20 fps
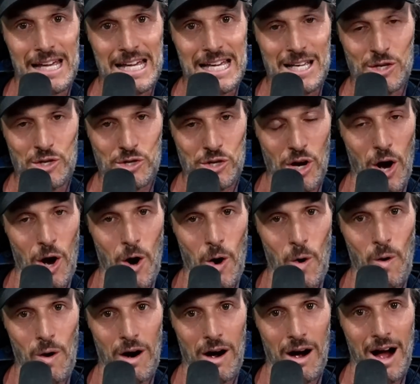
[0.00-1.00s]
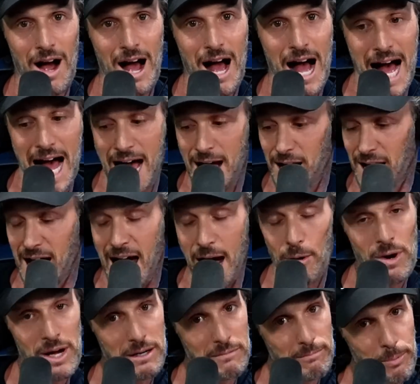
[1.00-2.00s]
So I
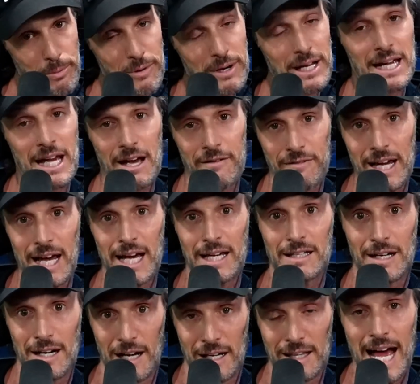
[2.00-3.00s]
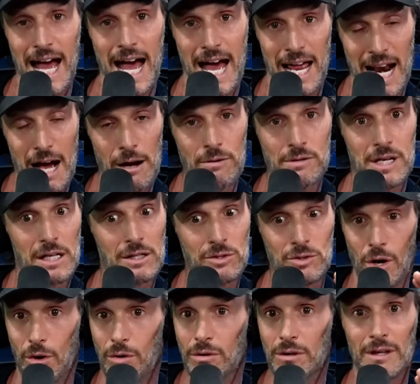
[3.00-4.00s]
went pretty heavy-handed on that. I was like,
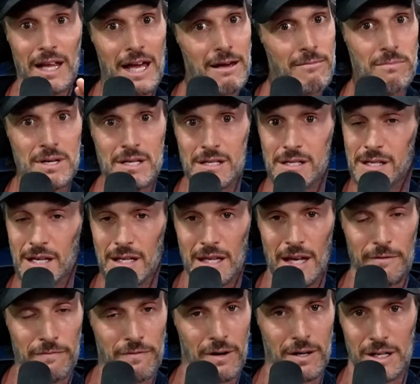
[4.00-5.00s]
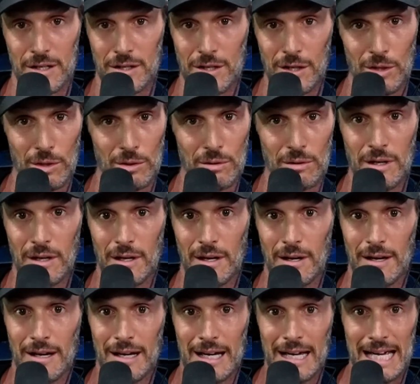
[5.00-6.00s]
don't let me see that fucking dude.
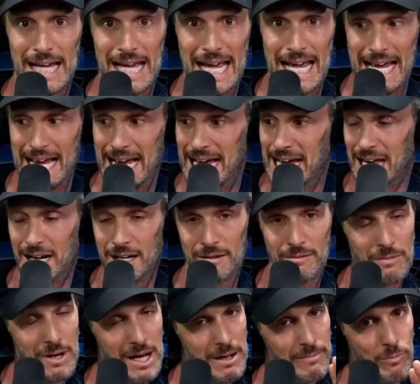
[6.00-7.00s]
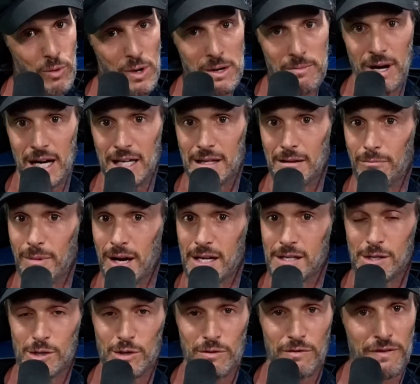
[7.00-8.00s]
And we made the
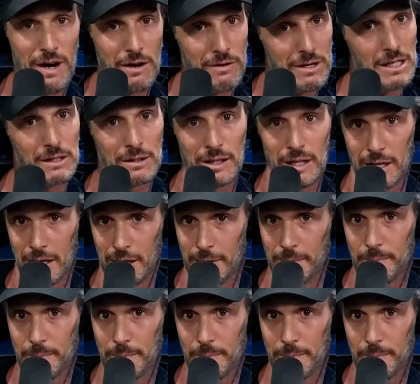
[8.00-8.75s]
message very clear